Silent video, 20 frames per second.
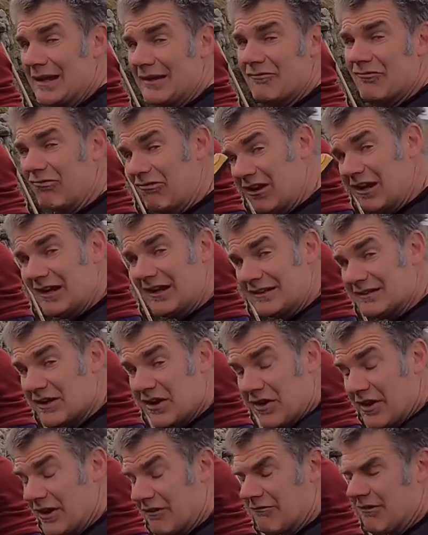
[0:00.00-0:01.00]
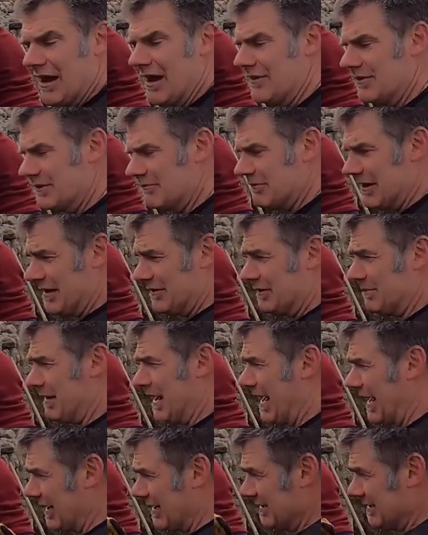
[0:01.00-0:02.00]
in really tight around them, round the
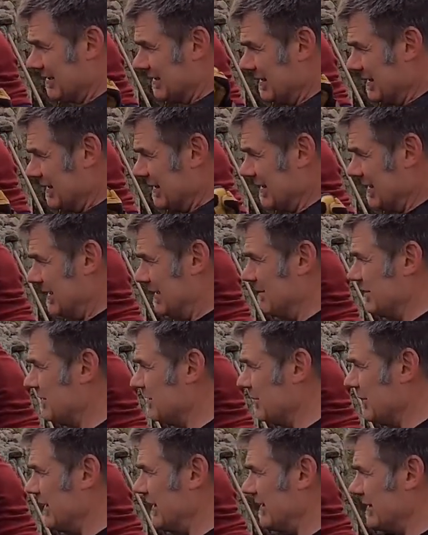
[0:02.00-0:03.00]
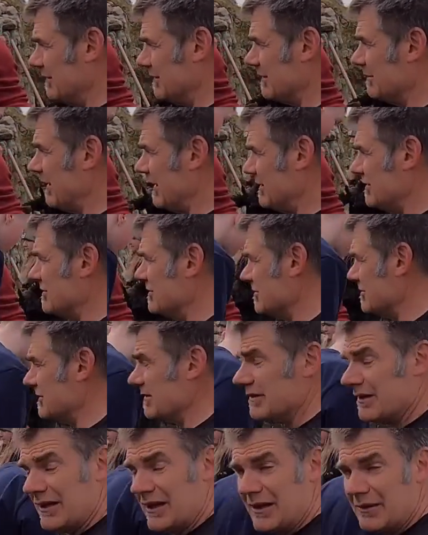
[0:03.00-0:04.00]
back, in between them, to make sure
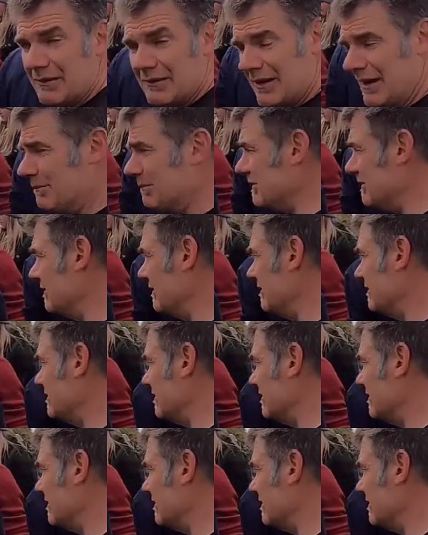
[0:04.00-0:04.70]
that they're absolutely